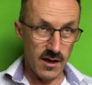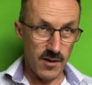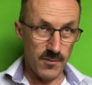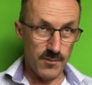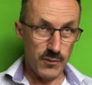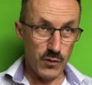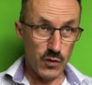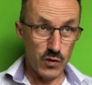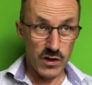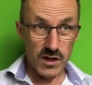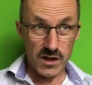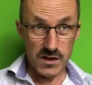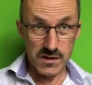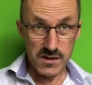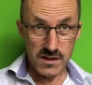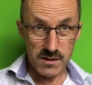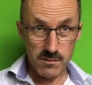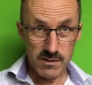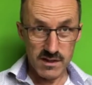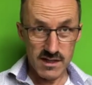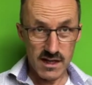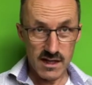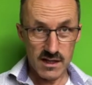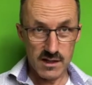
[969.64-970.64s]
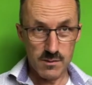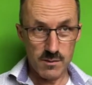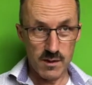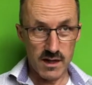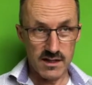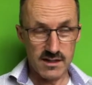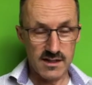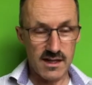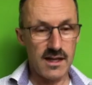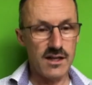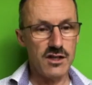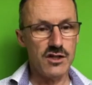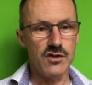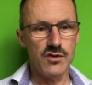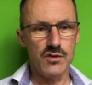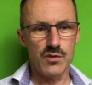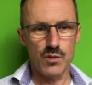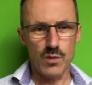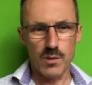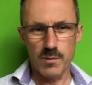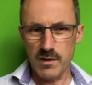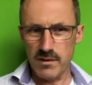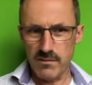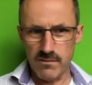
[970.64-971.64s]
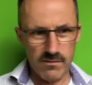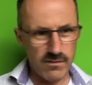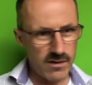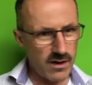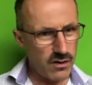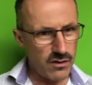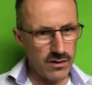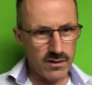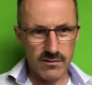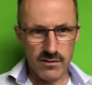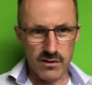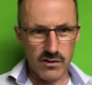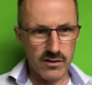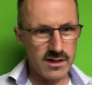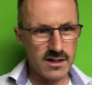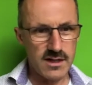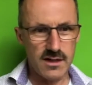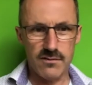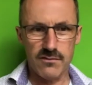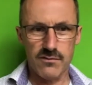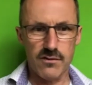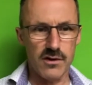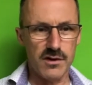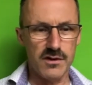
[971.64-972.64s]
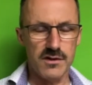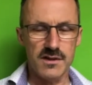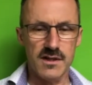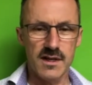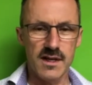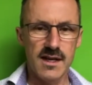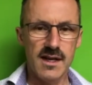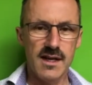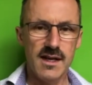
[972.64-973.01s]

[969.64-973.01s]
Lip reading: Your customers' expectations will be very, very different.